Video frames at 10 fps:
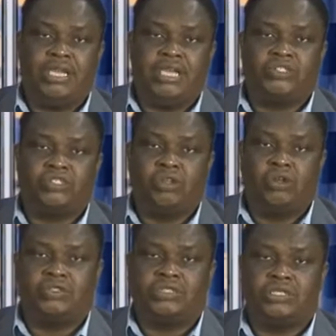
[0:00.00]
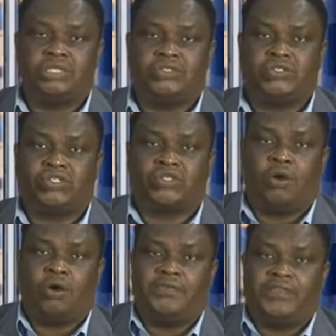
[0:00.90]
is not
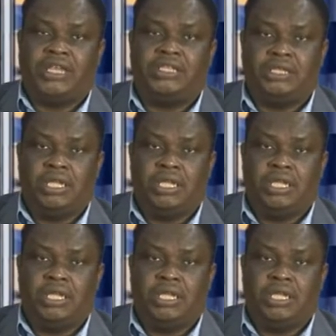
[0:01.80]
solving